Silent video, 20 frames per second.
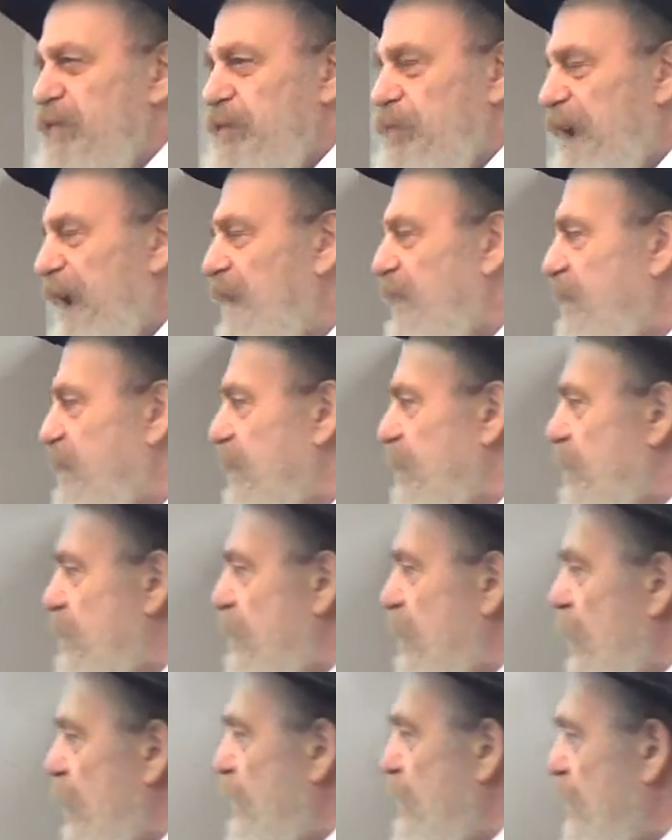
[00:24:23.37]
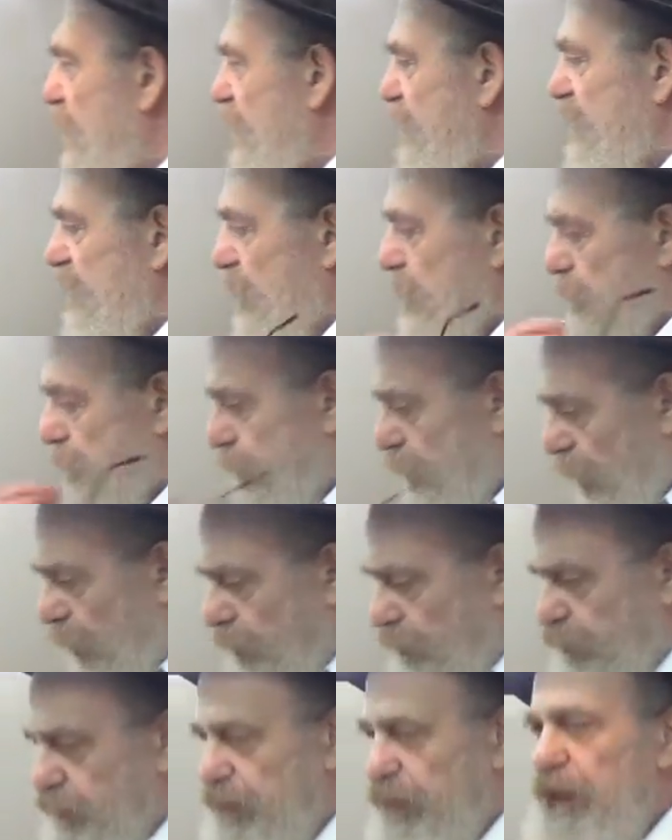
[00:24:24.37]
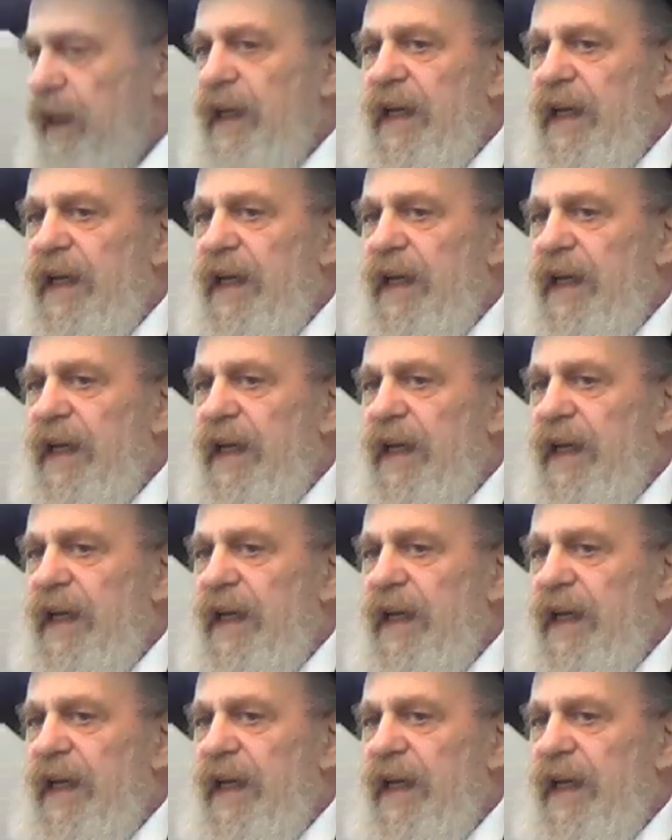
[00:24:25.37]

basis of his approach,